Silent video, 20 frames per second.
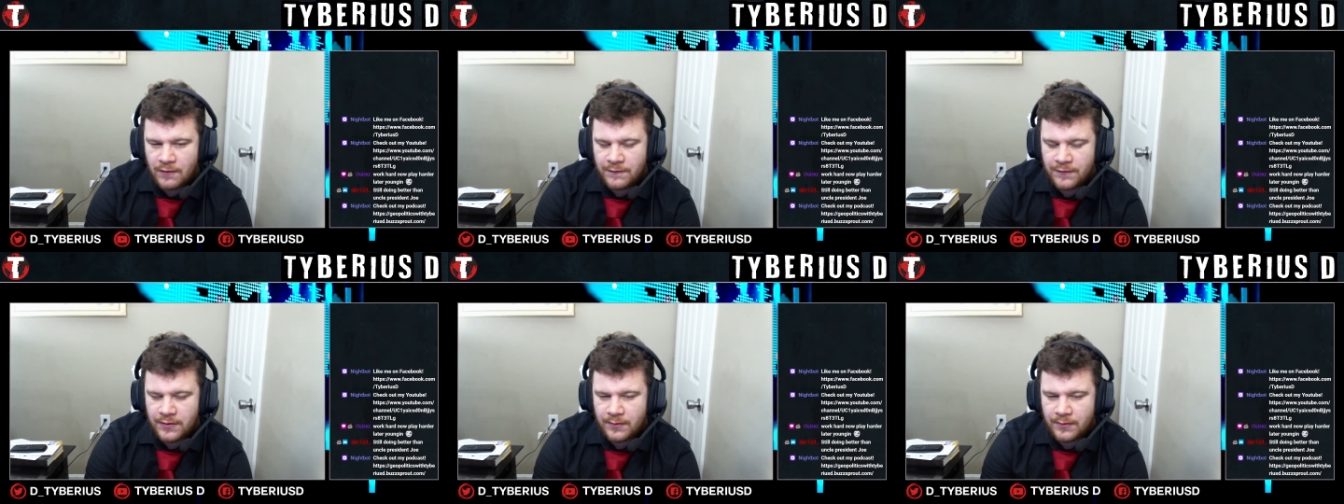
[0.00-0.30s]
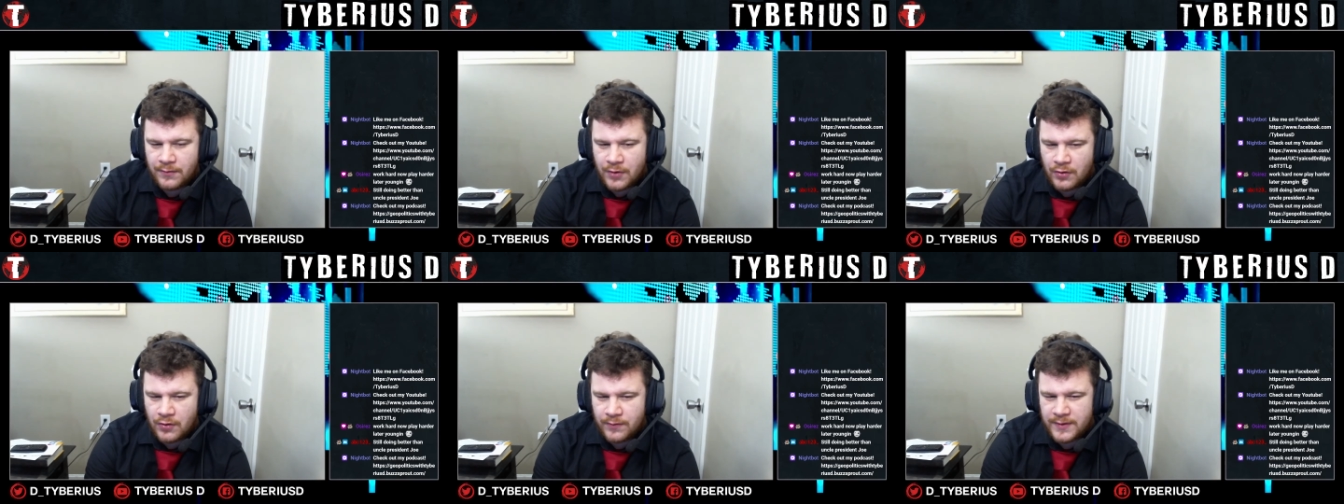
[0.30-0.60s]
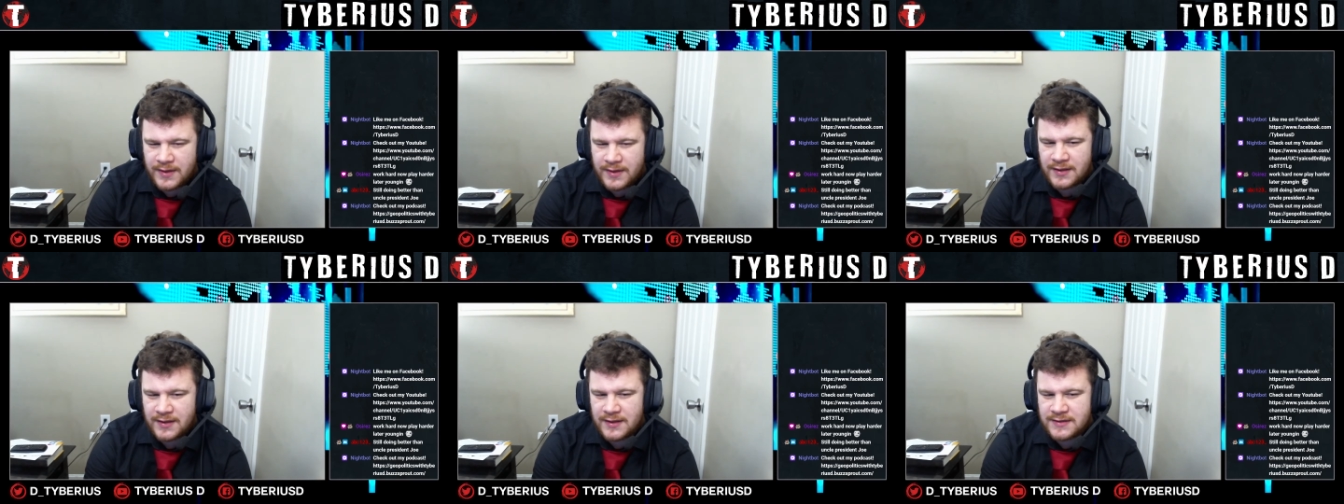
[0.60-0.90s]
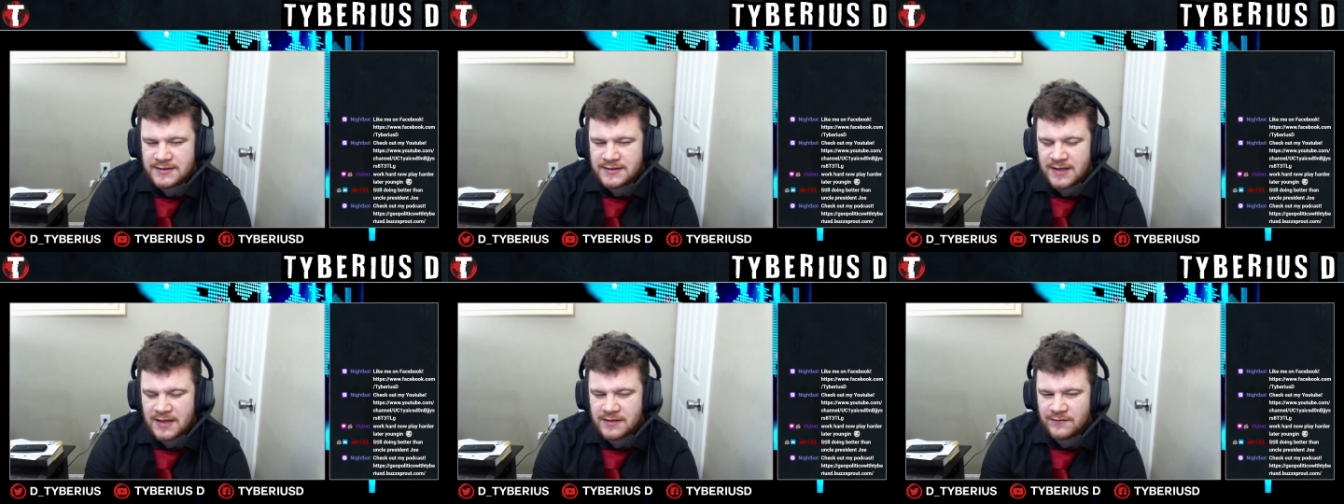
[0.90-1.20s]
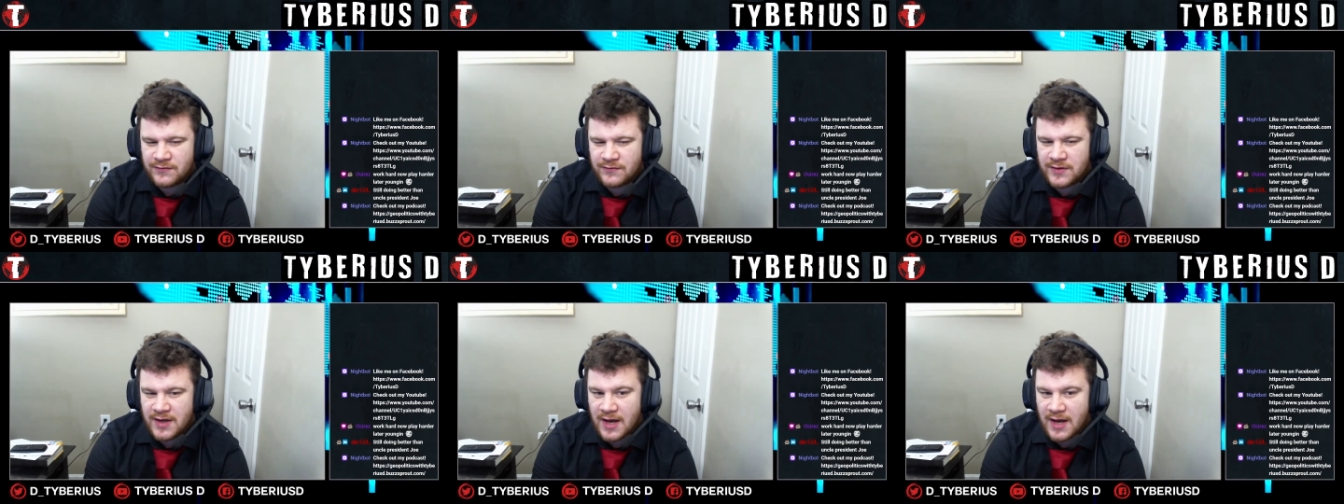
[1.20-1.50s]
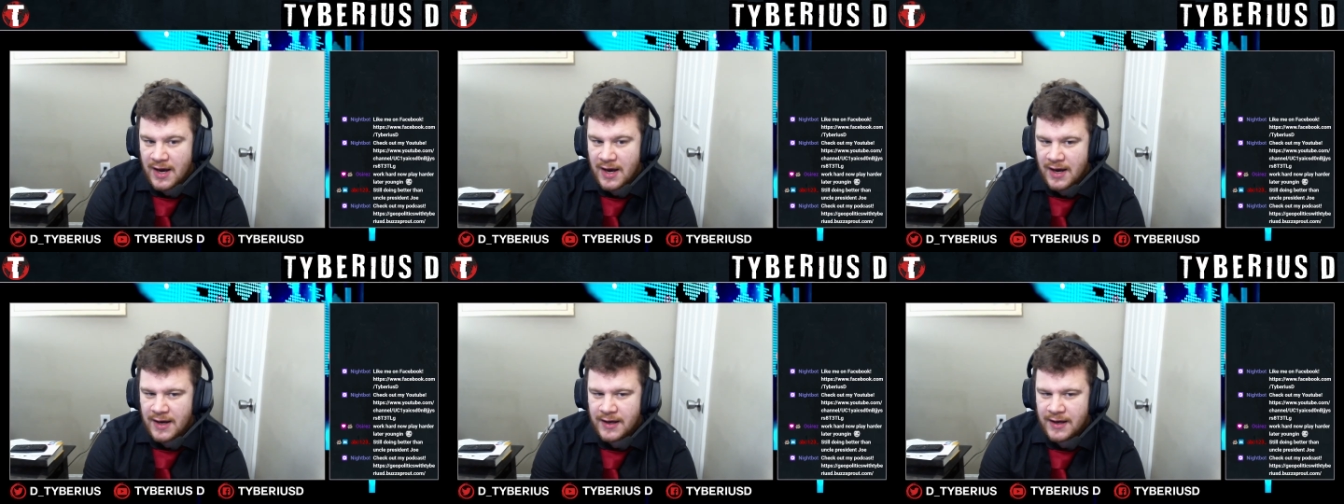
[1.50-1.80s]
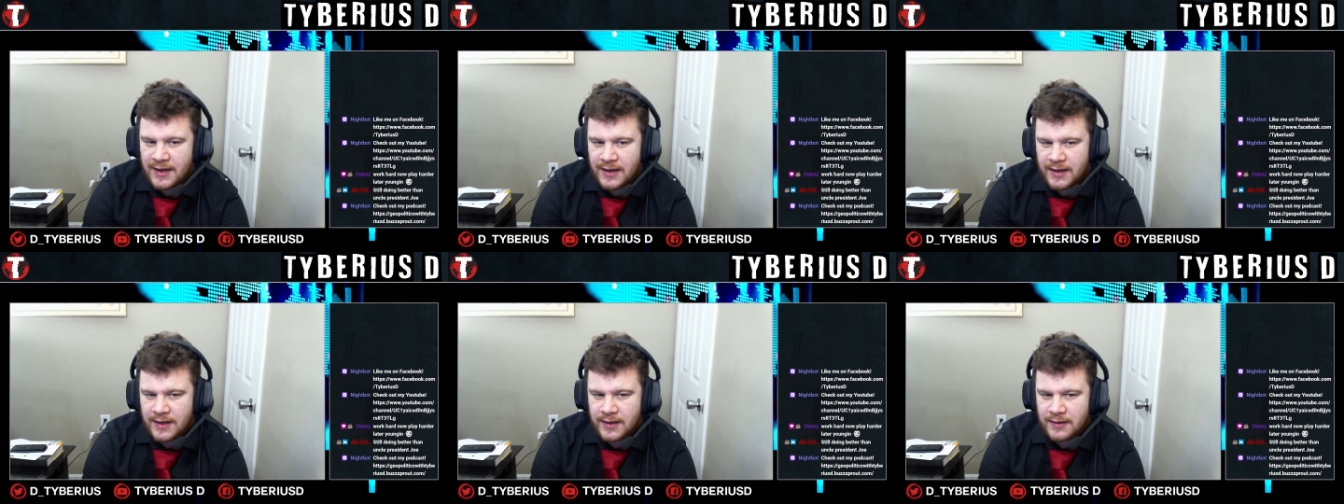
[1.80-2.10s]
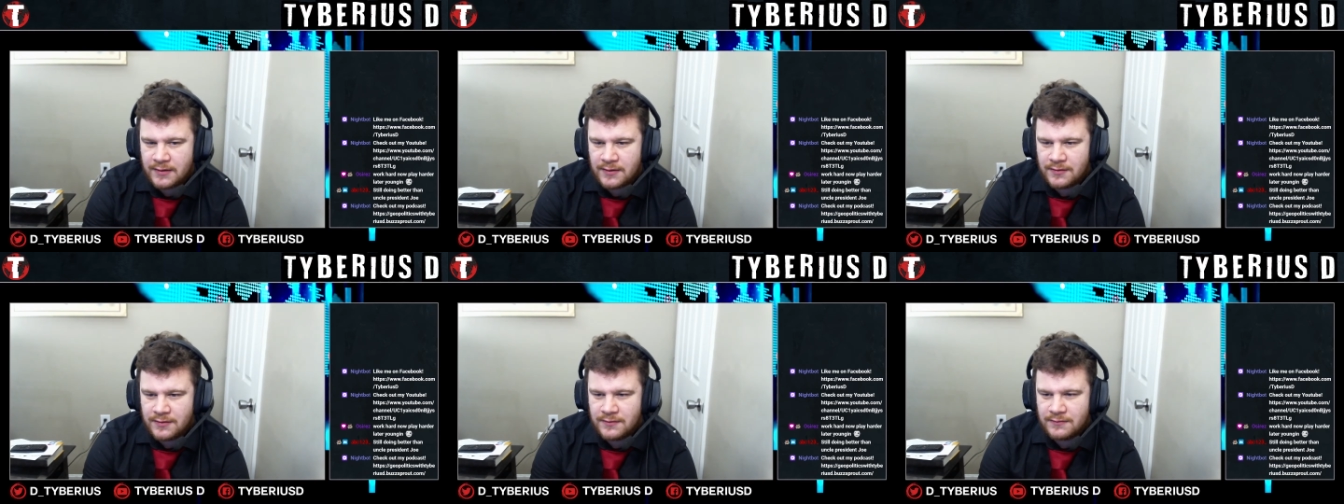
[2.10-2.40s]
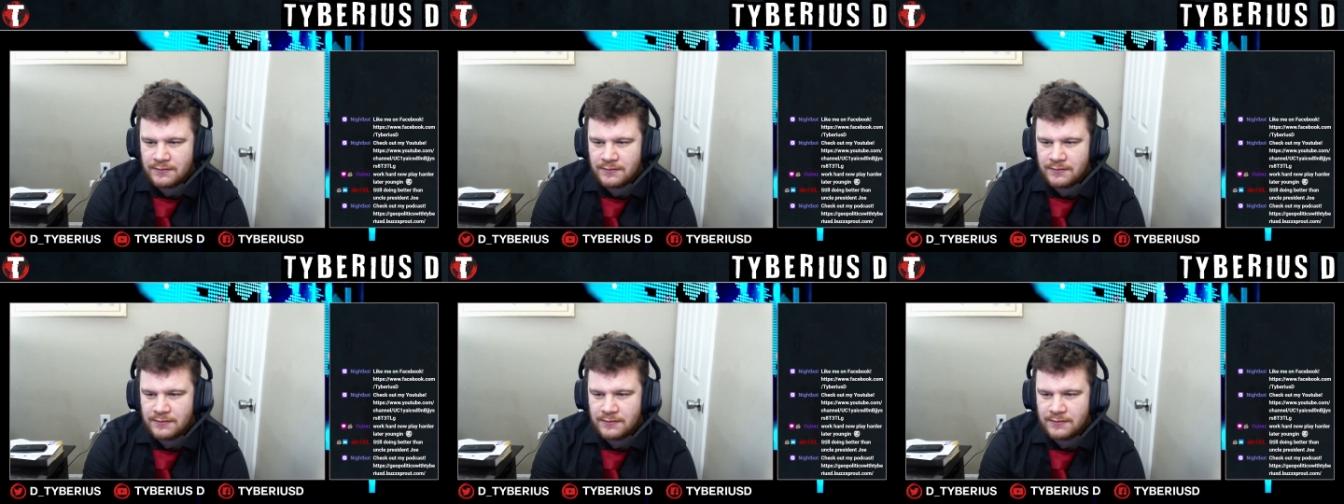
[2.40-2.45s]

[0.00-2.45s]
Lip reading: for the moment, is actively eyeing